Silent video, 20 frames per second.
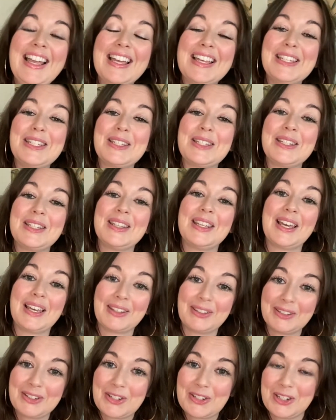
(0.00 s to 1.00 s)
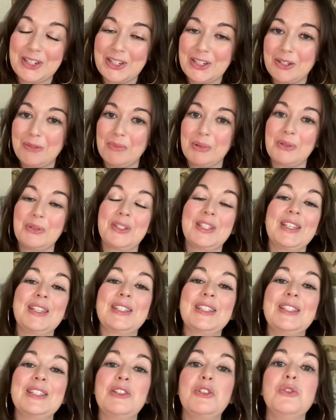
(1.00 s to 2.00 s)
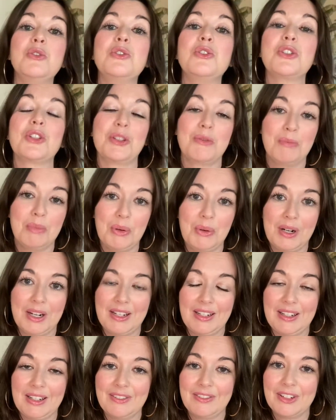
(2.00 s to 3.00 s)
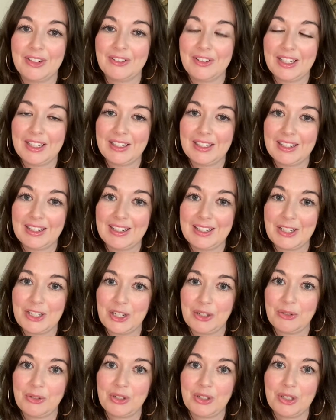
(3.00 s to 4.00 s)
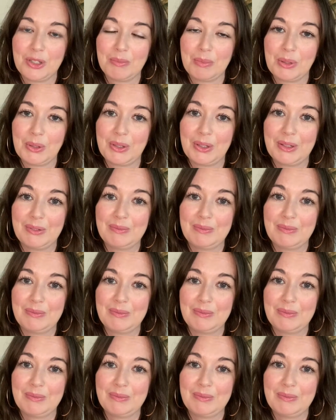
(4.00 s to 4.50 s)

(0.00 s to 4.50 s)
is the illustration process is hugely important if you're writing a children's book.